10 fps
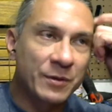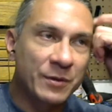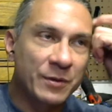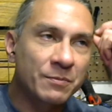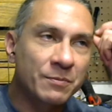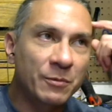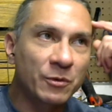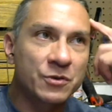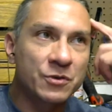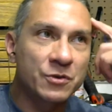But some people
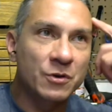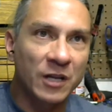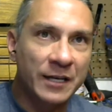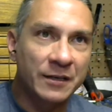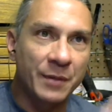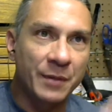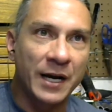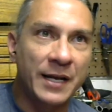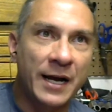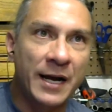are so blinded
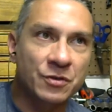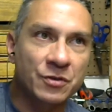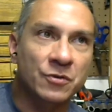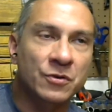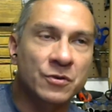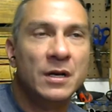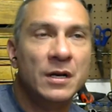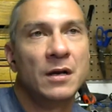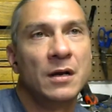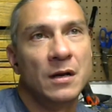by national
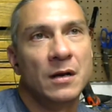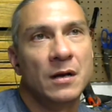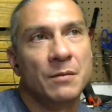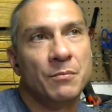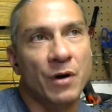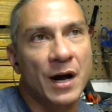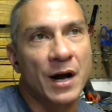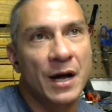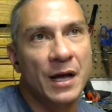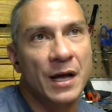
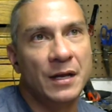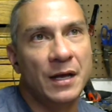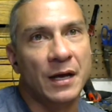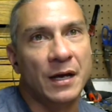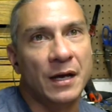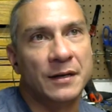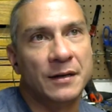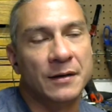pride and